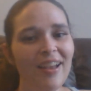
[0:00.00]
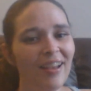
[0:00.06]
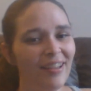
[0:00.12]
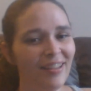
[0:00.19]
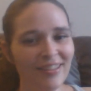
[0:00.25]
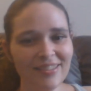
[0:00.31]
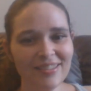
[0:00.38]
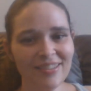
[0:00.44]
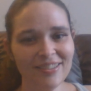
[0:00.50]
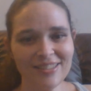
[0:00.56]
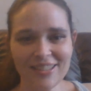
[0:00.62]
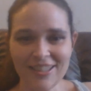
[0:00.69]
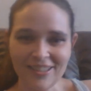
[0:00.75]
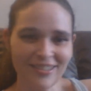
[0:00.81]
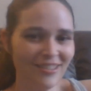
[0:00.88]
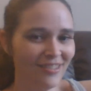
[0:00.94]
And I'll
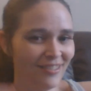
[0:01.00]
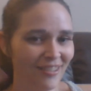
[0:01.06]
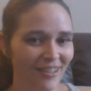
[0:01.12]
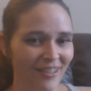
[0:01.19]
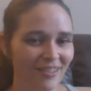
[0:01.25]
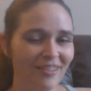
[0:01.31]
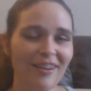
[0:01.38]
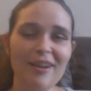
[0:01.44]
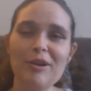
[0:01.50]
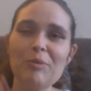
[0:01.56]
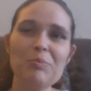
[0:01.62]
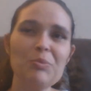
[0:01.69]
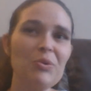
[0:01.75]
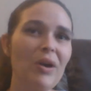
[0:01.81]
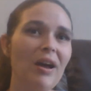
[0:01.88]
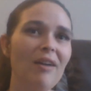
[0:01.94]
talk to you later. I
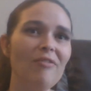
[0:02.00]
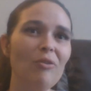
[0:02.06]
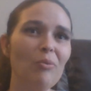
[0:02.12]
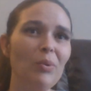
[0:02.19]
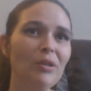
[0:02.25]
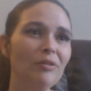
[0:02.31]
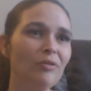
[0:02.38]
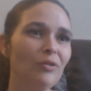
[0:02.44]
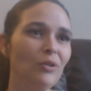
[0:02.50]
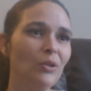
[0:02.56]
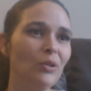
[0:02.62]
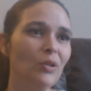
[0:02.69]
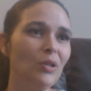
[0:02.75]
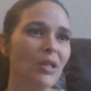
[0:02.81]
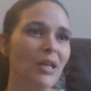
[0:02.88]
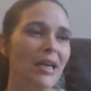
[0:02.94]
hope you have a
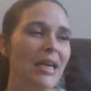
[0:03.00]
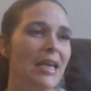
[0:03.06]
wonderful